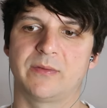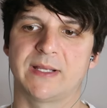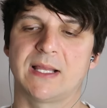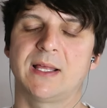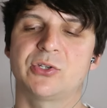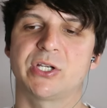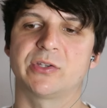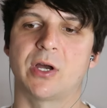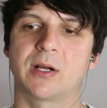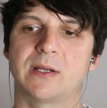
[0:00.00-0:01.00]
of attack. I like how she can
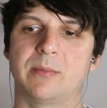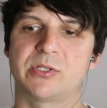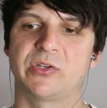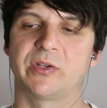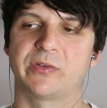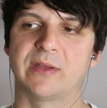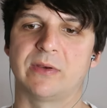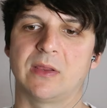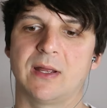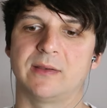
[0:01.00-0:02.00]
talk now, but she still doesn't have
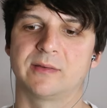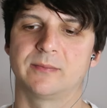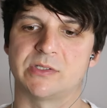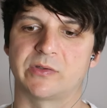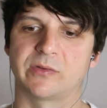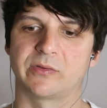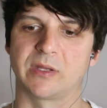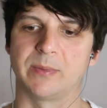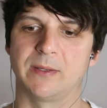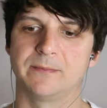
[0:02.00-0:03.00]
any lines. She's just a
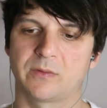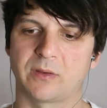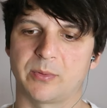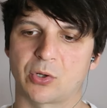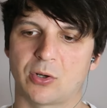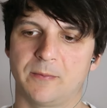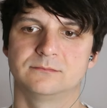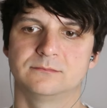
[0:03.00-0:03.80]
sleepy, sleepy girl.